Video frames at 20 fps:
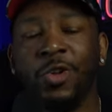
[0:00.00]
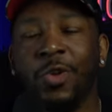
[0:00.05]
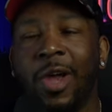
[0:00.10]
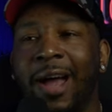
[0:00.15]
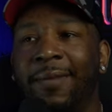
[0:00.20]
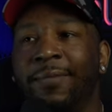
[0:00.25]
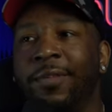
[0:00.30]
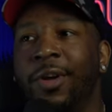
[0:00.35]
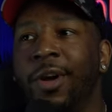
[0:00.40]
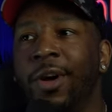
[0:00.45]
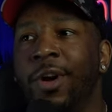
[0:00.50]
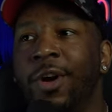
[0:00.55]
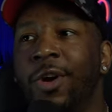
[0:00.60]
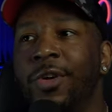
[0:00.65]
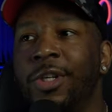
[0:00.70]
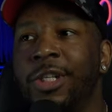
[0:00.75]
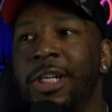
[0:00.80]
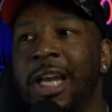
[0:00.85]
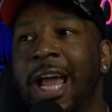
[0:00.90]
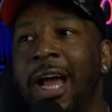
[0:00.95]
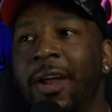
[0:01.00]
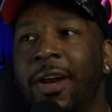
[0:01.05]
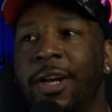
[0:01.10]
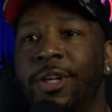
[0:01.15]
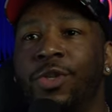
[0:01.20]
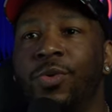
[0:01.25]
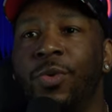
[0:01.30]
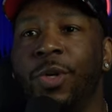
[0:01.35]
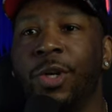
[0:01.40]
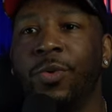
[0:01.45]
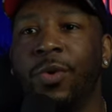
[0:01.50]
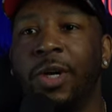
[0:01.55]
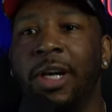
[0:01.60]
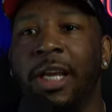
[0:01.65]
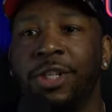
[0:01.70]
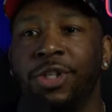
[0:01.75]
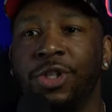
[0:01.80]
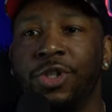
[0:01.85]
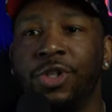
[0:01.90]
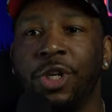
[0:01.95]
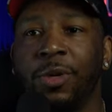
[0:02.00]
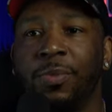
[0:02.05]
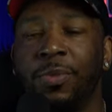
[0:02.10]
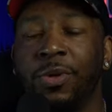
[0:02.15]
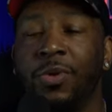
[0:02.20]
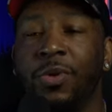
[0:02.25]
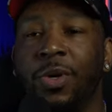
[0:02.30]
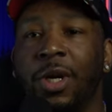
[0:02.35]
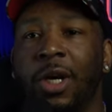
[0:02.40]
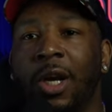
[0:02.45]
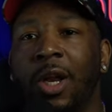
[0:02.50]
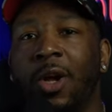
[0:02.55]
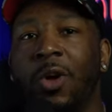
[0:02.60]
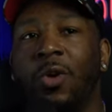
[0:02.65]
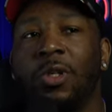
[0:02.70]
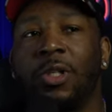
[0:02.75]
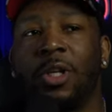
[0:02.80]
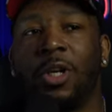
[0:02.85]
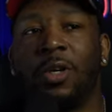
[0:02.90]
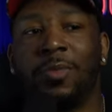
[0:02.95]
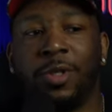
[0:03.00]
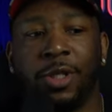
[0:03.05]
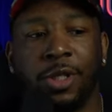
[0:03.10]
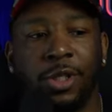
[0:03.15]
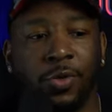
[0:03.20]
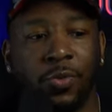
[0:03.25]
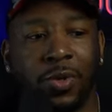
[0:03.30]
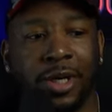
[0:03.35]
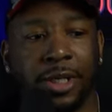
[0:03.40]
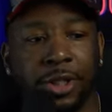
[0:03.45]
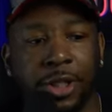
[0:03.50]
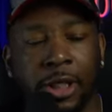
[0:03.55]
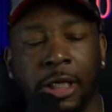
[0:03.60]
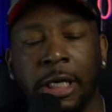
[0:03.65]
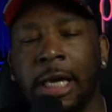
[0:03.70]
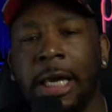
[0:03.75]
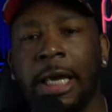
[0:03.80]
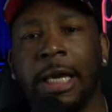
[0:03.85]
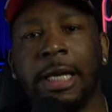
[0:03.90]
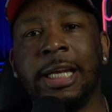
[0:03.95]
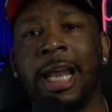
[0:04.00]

You have the urge now that you're in a relationship and you're in a long term situation.